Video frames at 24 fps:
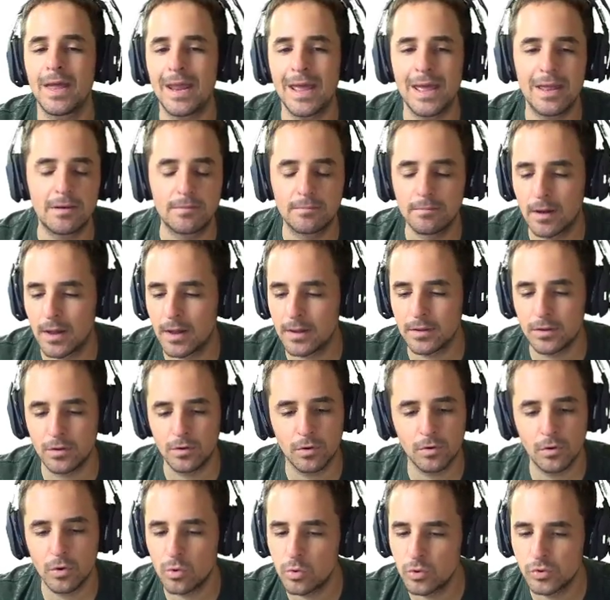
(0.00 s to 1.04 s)
in MUT, you don't
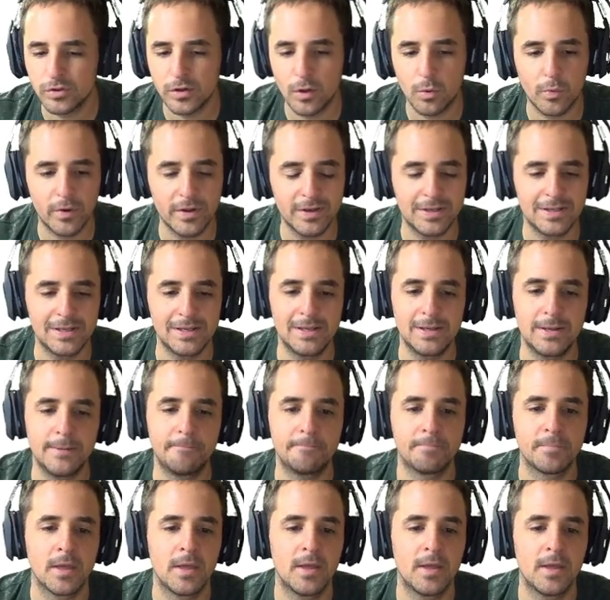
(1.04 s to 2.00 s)
know who's on what team,